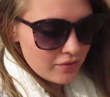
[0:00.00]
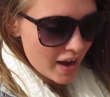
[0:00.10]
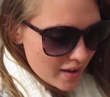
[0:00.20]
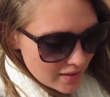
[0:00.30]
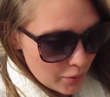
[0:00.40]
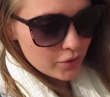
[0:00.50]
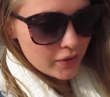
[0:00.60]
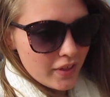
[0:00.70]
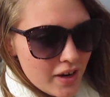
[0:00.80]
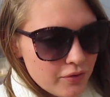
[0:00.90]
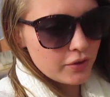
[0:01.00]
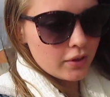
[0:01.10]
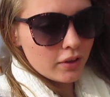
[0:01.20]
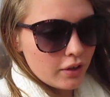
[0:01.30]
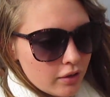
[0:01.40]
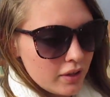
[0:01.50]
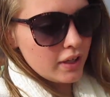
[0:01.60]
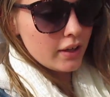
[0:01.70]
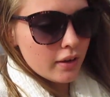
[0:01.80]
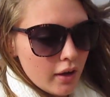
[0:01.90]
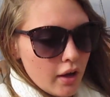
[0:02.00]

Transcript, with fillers: fast. I was only there for literally